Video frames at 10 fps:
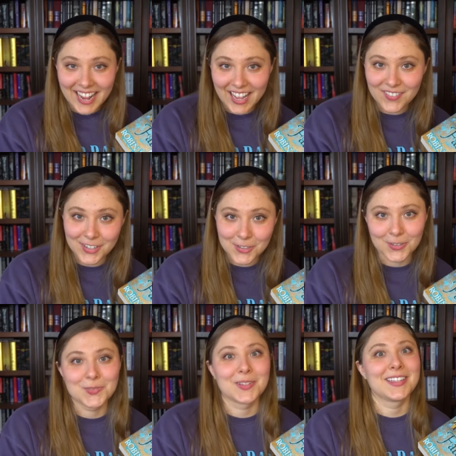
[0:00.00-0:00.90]
have
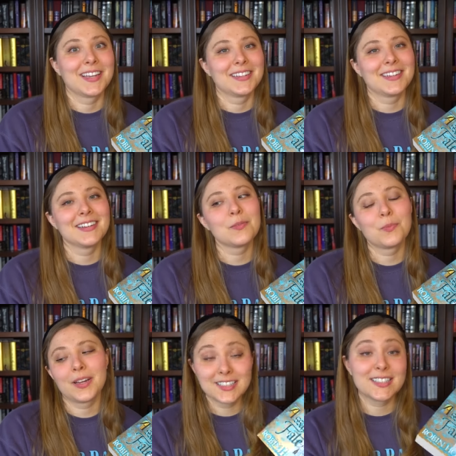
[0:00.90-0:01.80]
issues with the ending,
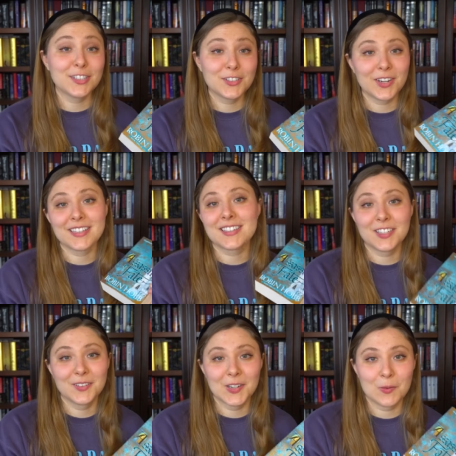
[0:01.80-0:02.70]
but still great,
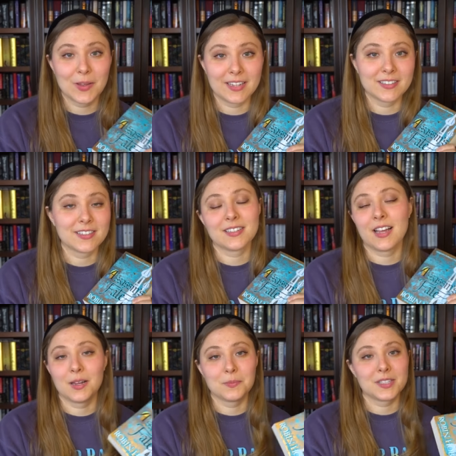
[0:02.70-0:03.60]
still recommend,
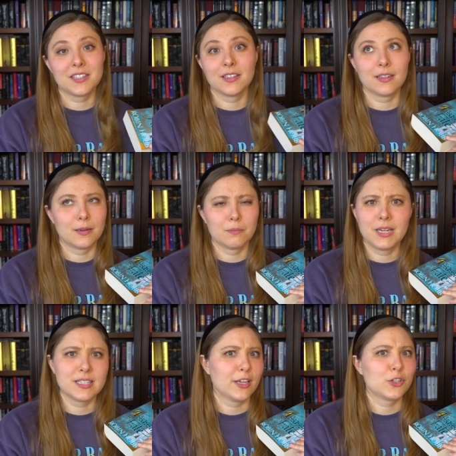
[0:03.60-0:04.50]
still an
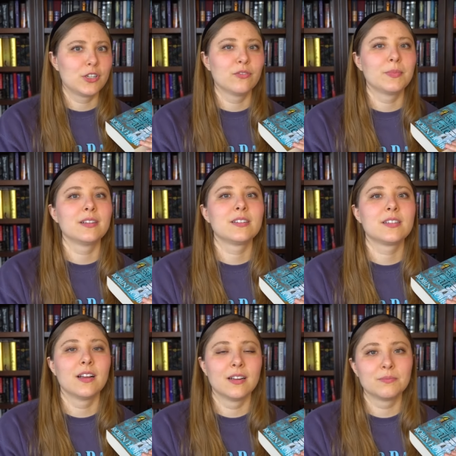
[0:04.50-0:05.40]
amazing
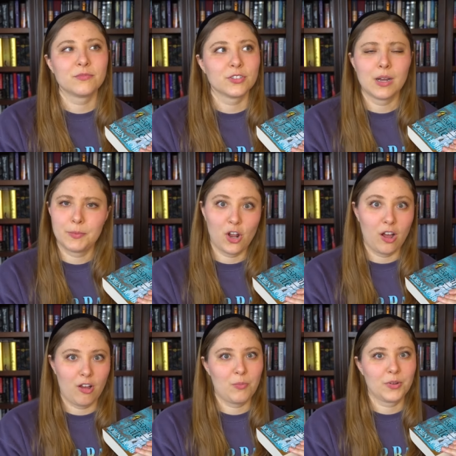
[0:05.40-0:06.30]
achievement for Robin
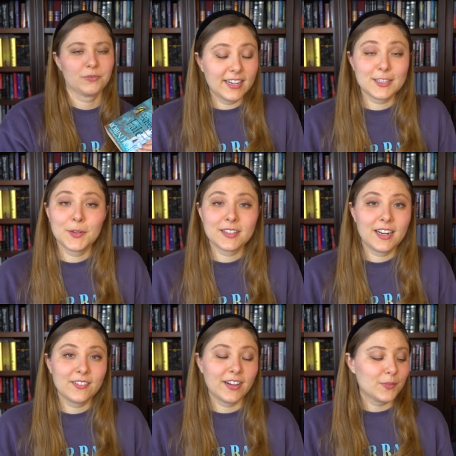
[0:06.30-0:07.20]
Hobb. The next book that
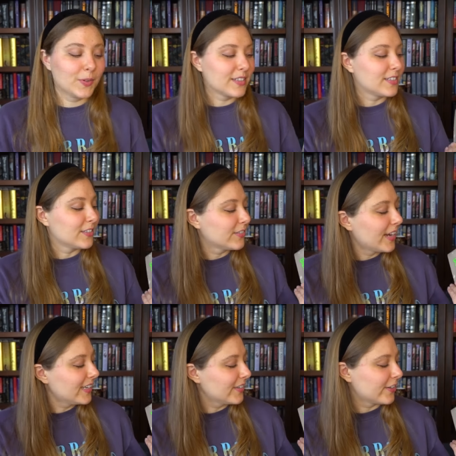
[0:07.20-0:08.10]
I read was The
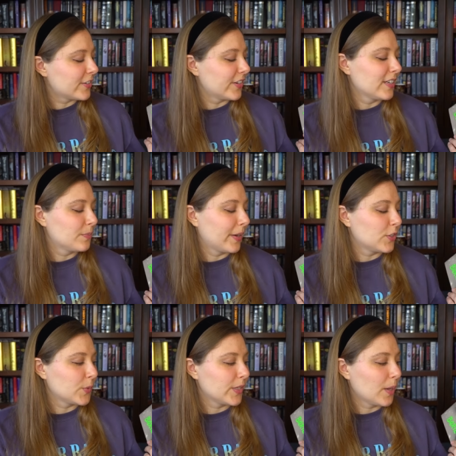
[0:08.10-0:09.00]
Writing Retreat by
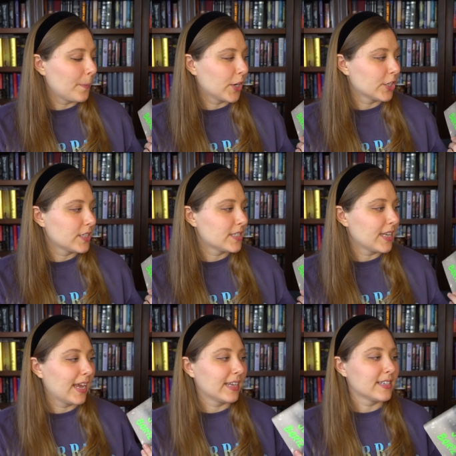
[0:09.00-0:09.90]
Julia Bartz,
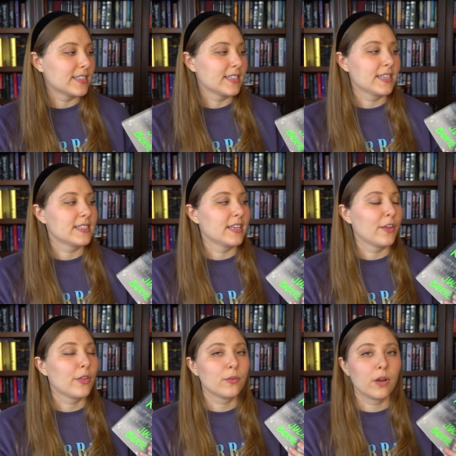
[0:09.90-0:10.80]
and this is a